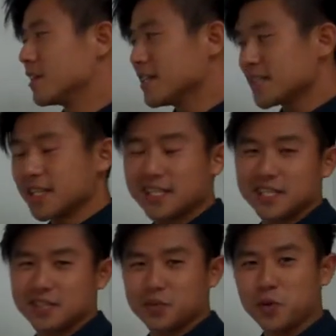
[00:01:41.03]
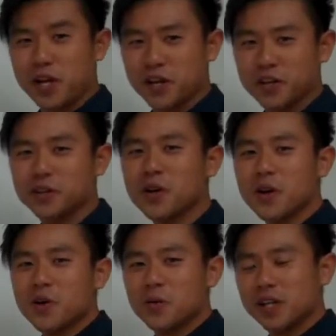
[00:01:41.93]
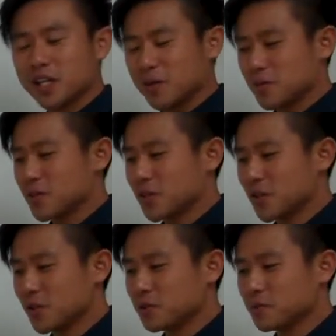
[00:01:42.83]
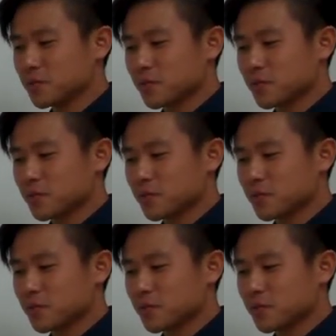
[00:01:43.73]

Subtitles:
this sentence is weird when it comes to